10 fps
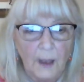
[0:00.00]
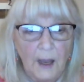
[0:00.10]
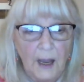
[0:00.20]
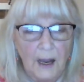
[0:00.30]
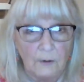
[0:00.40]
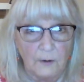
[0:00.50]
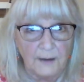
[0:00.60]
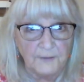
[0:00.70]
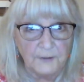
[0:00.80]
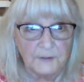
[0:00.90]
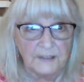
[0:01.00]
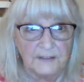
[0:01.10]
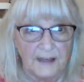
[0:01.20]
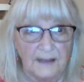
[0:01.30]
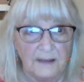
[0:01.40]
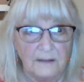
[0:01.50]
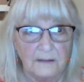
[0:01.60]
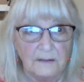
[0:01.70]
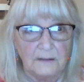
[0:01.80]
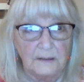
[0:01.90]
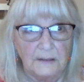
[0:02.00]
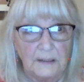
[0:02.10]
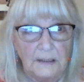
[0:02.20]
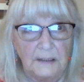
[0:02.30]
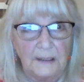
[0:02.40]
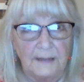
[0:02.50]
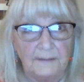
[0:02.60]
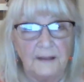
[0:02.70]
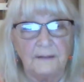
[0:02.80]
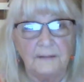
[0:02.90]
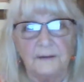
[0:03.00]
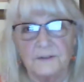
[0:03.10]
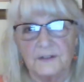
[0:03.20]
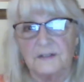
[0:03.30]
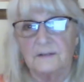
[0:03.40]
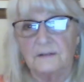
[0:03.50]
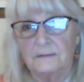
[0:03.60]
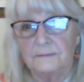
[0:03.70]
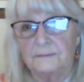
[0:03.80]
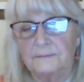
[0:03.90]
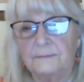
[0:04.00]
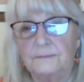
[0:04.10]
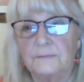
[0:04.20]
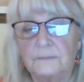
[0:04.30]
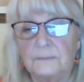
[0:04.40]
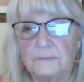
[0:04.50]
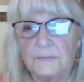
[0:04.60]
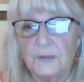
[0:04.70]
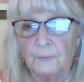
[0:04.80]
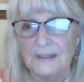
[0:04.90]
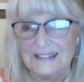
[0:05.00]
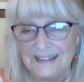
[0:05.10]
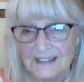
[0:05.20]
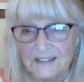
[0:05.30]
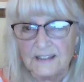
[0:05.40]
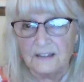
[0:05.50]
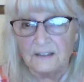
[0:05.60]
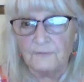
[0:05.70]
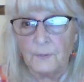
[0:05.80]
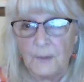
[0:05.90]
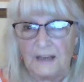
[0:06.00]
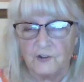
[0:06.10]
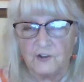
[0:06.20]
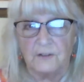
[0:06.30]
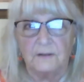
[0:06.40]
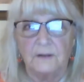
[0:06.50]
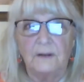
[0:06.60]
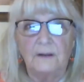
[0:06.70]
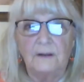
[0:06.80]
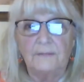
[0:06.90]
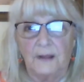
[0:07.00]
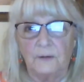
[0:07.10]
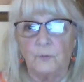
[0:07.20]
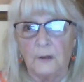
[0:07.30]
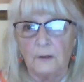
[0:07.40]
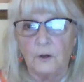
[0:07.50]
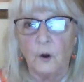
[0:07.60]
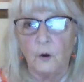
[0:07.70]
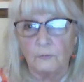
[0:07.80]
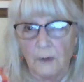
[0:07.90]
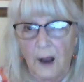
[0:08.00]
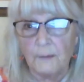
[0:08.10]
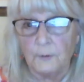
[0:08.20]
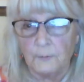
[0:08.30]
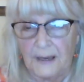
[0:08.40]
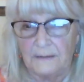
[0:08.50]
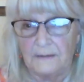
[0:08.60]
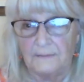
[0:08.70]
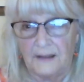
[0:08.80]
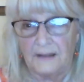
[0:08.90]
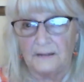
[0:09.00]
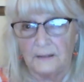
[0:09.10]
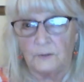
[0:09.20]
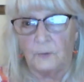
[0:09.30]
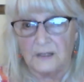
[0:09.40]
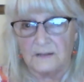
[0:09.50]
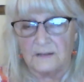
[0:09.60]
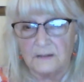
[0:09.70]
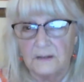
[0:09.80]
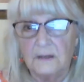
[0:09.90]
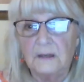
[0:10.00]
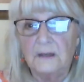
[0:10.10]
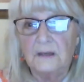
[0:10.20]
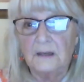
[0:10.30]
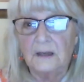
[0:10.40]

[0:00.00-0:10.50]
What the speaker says: However, today, I think there's released information that will corroborate that it was an